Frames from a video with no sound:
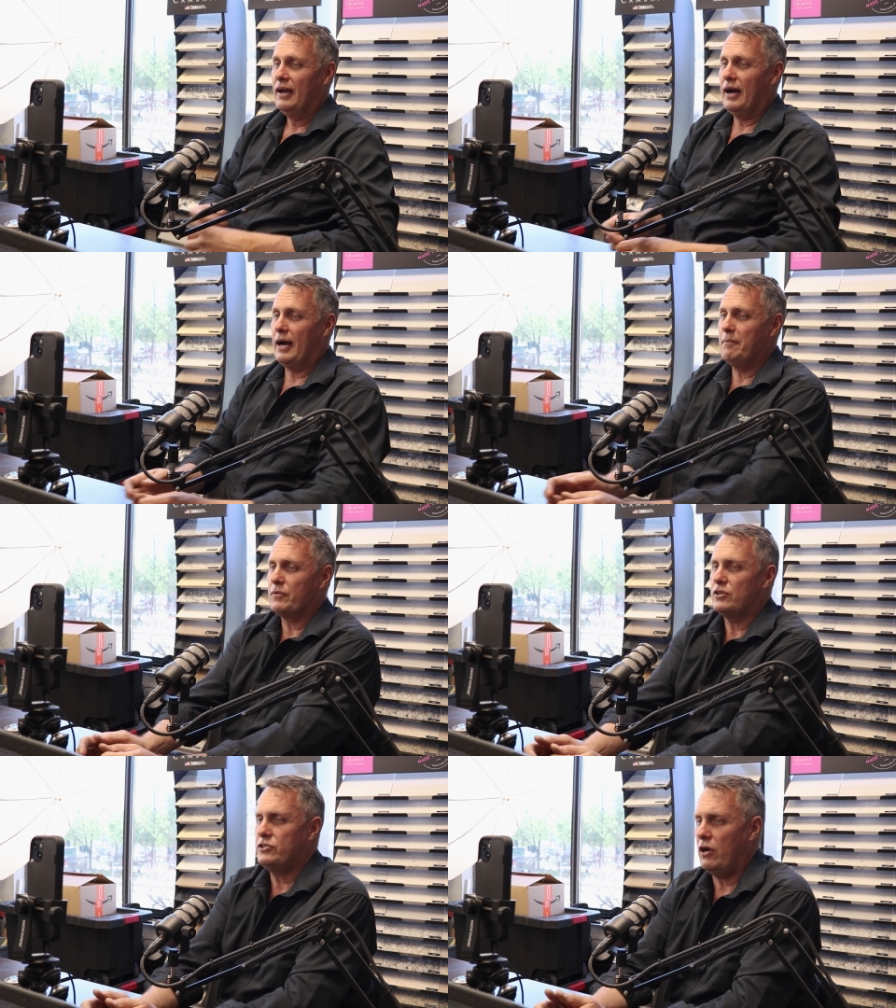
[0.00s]
Um,
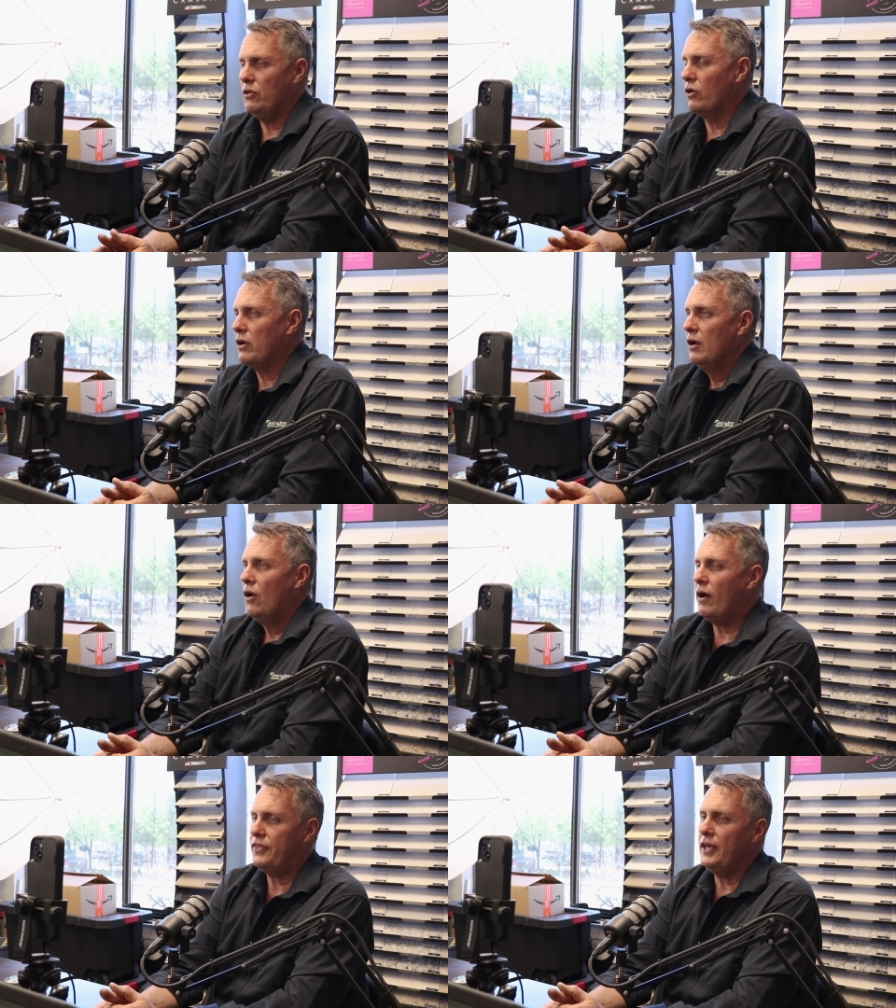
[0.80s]
so look,
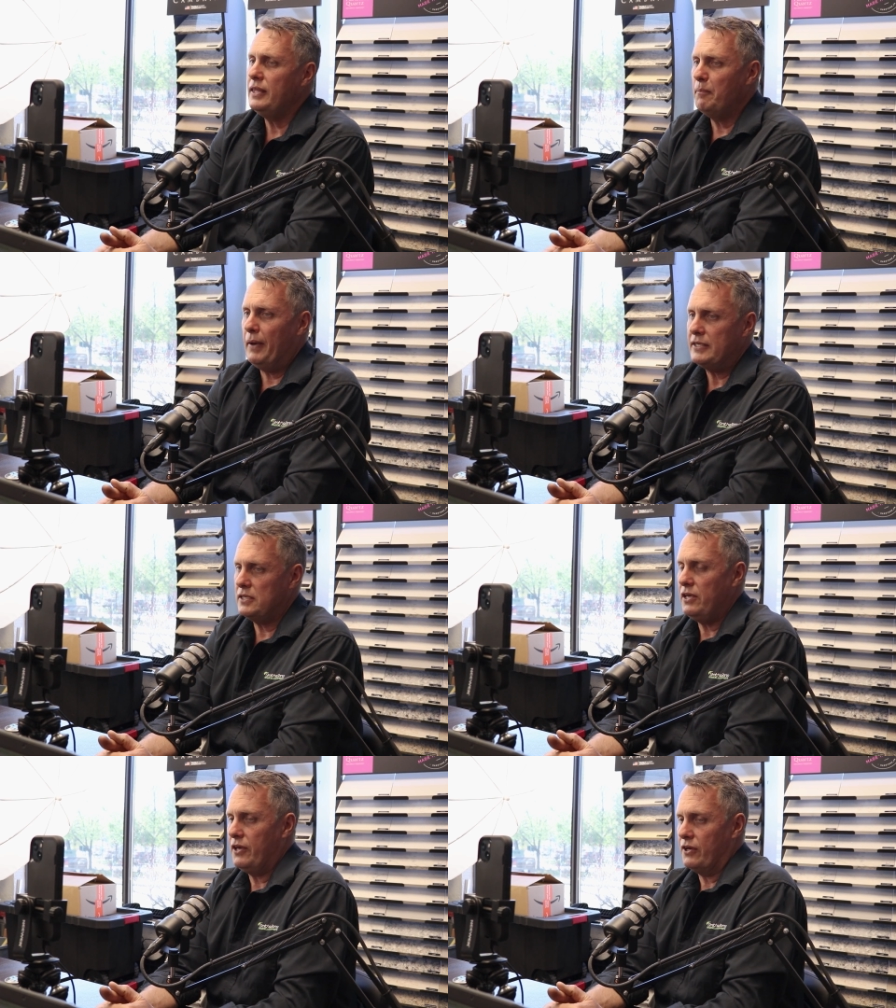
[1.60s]
I think the best
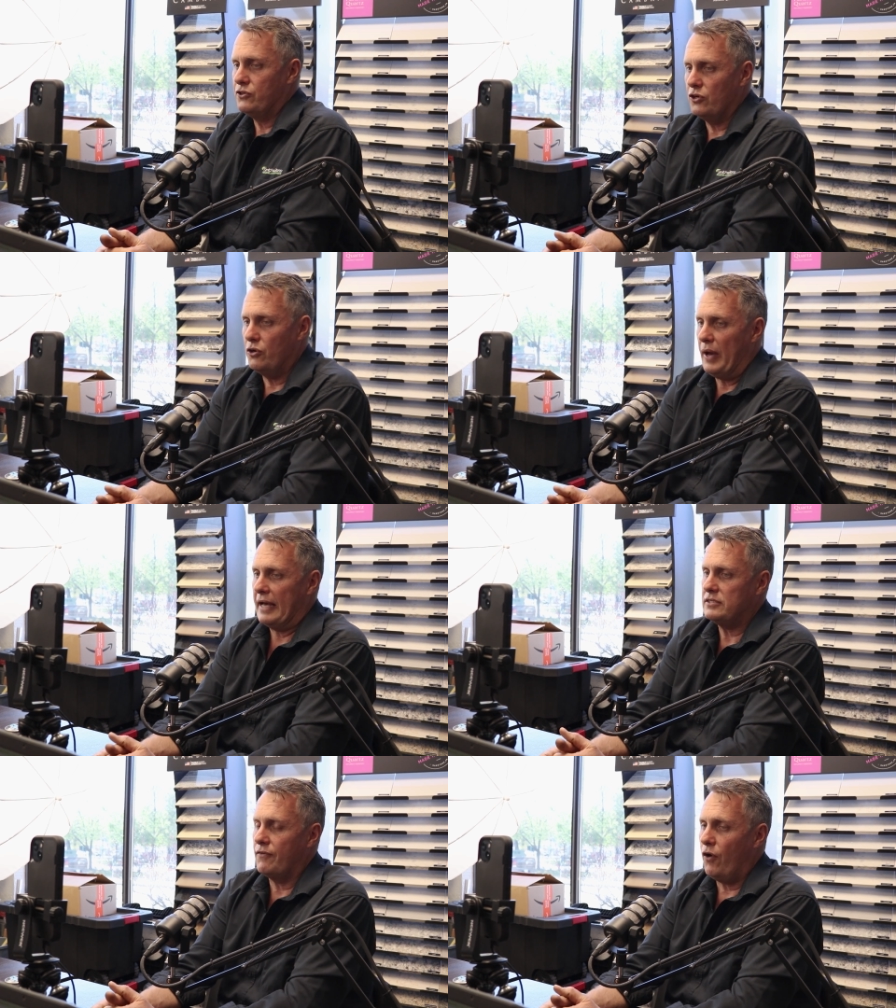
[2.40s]
thing you can do
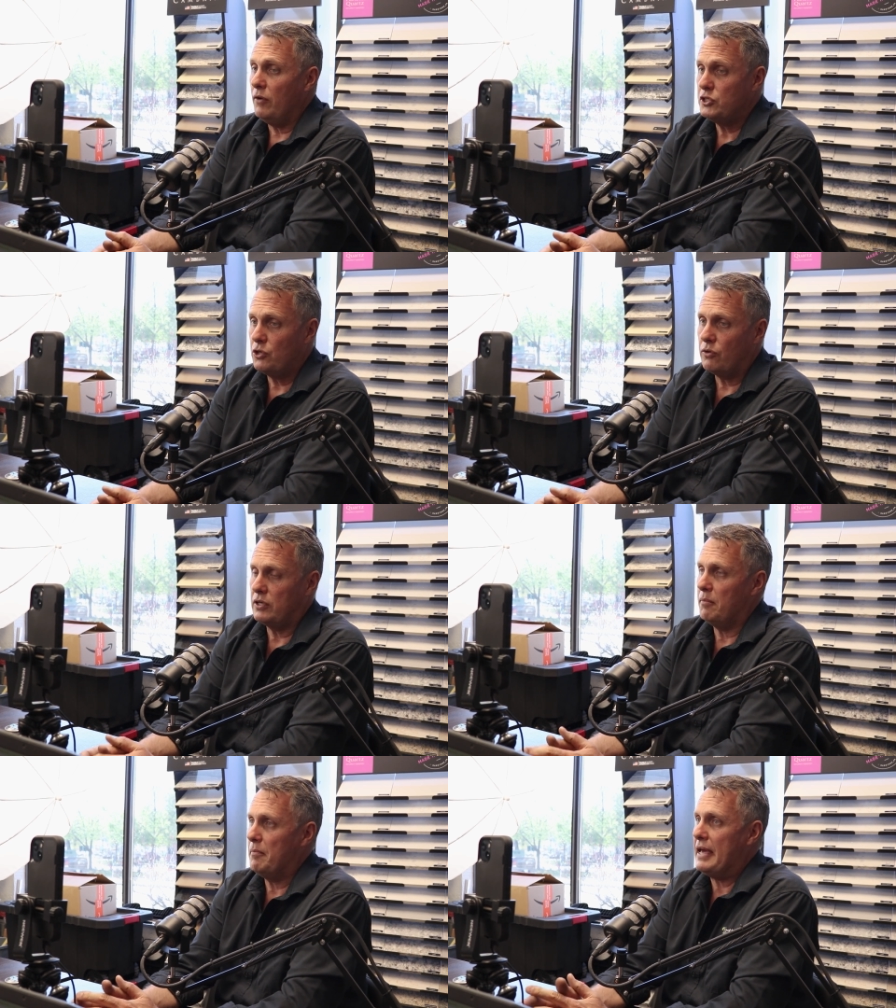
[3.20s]
as if I was
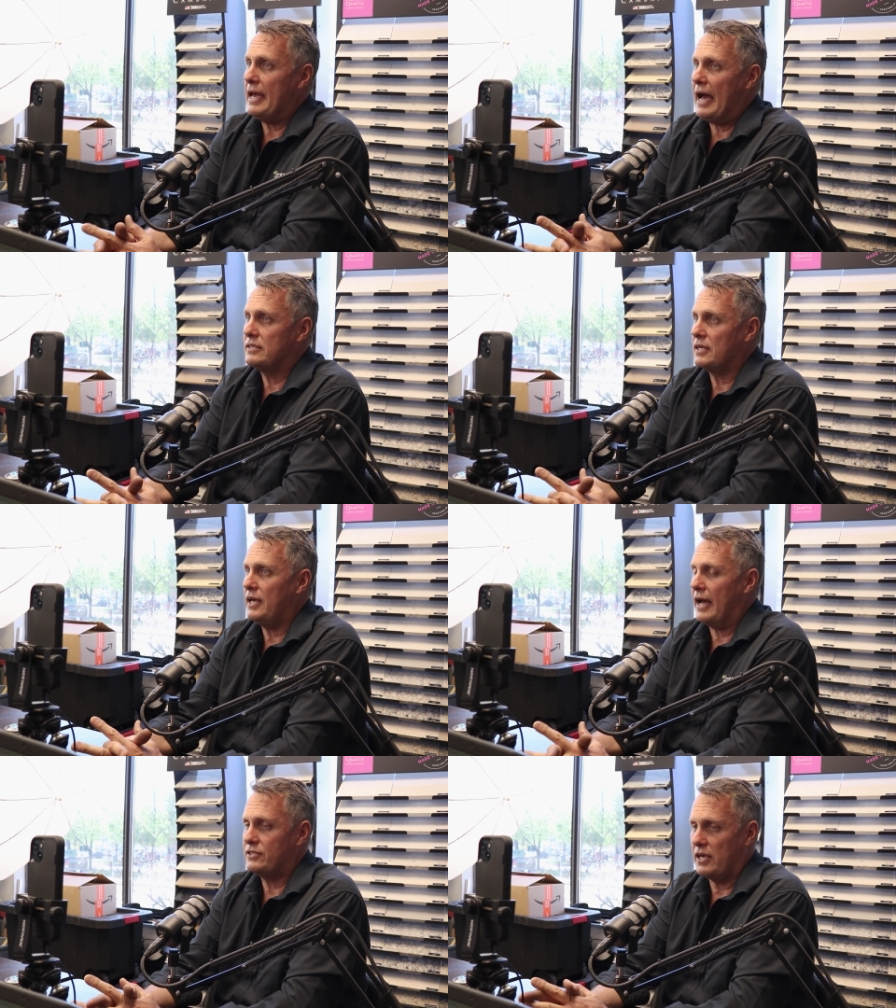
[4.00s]
talking to me as
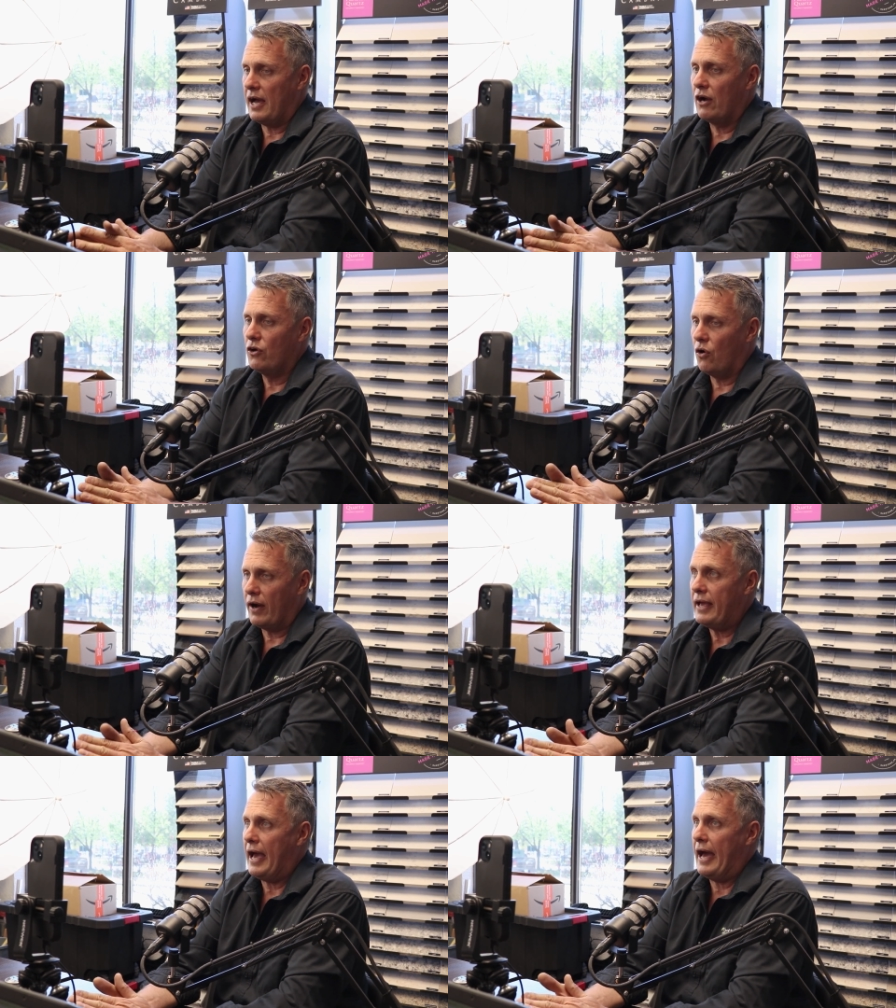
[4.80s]
a as a young
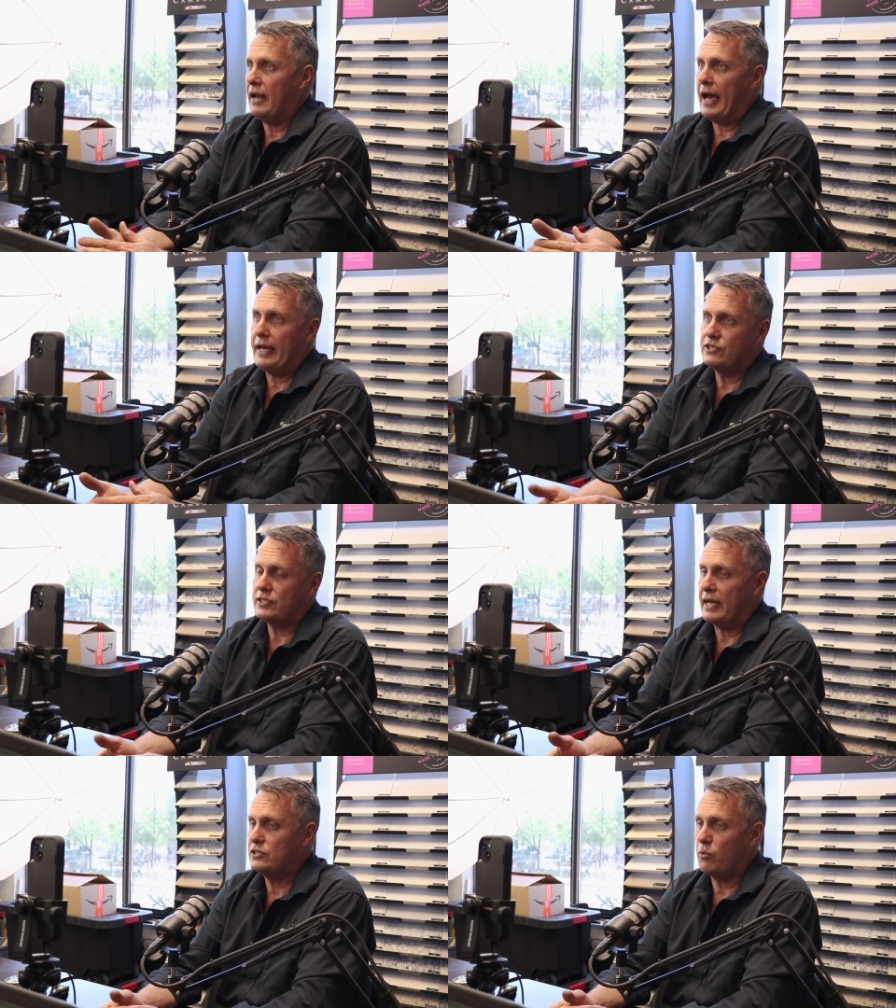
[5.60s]
guy at age
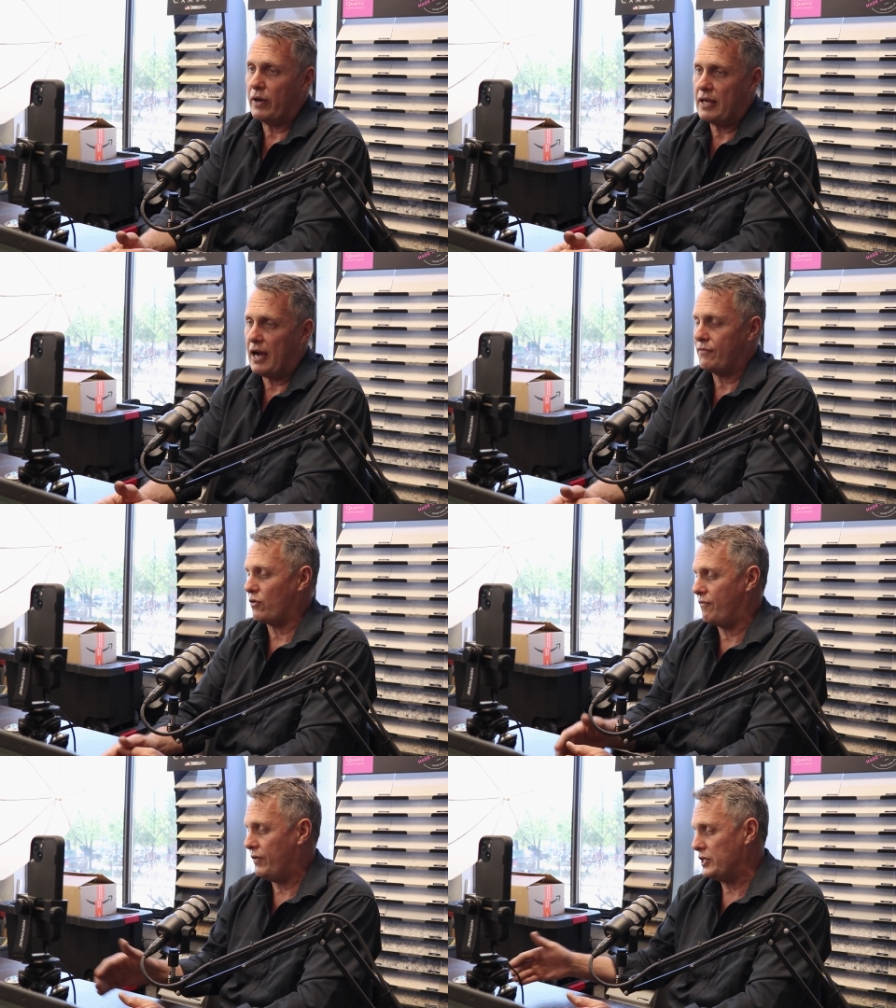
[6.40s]
say 20
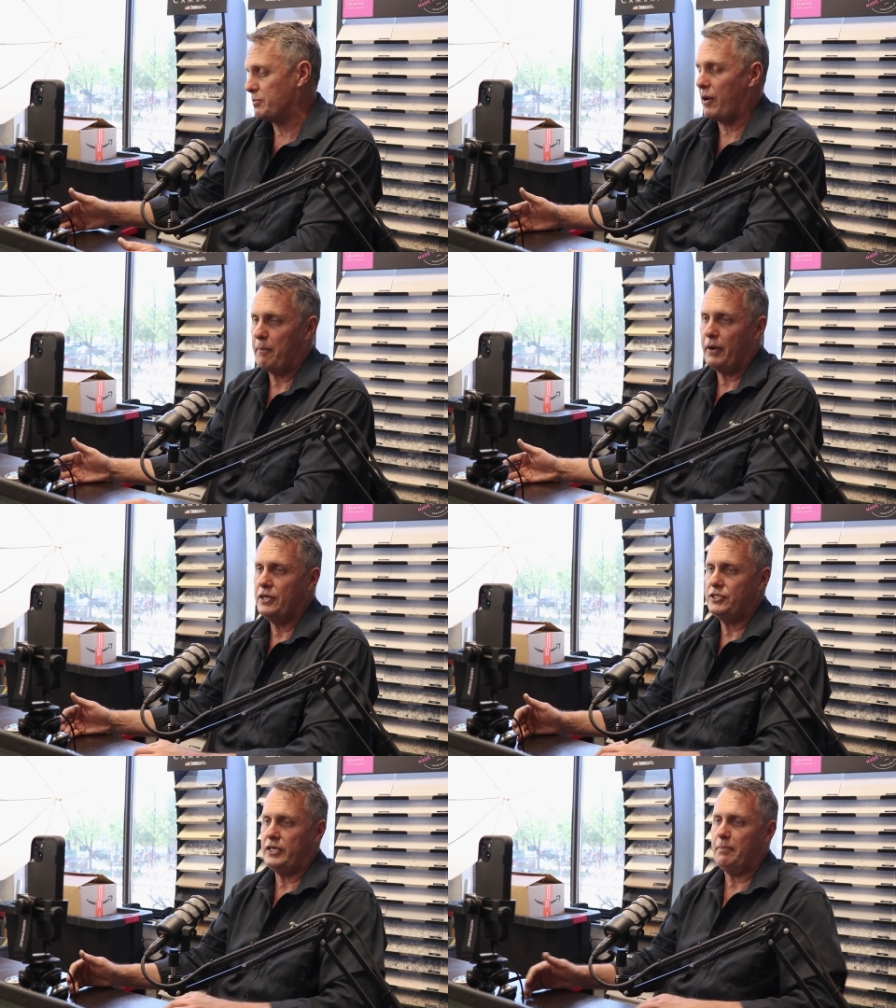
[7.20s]
after I'd finished my
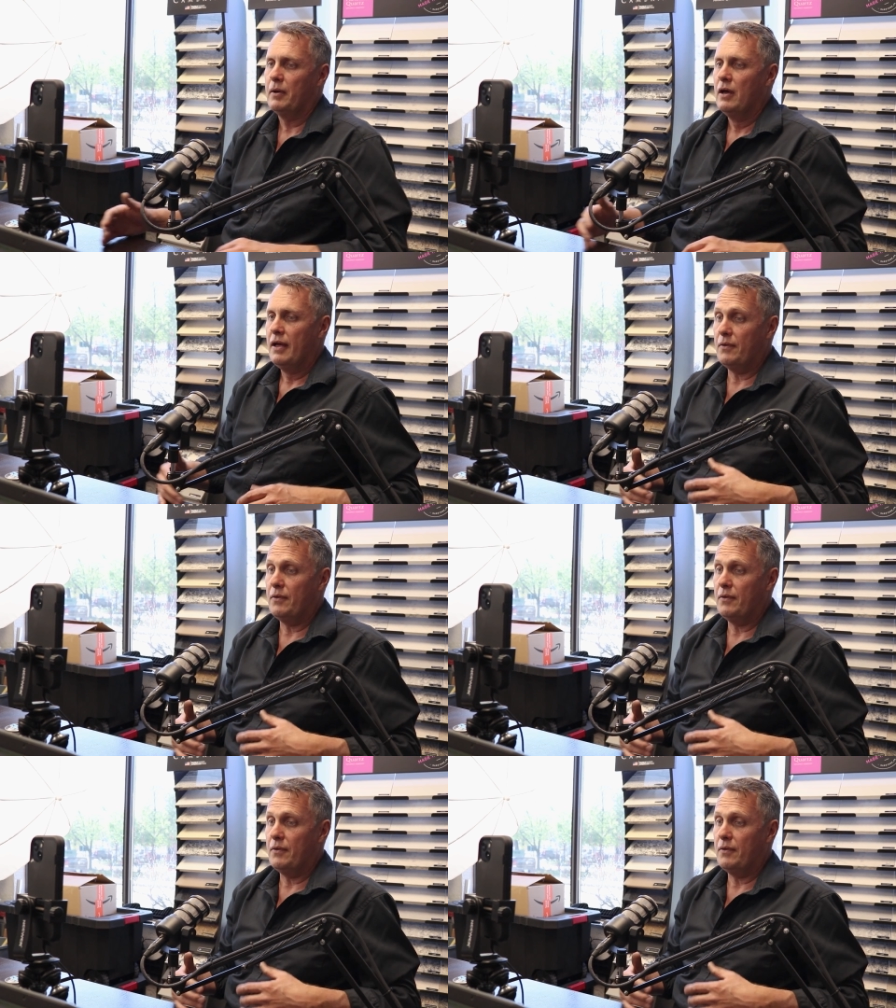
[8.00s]
apprenticeship,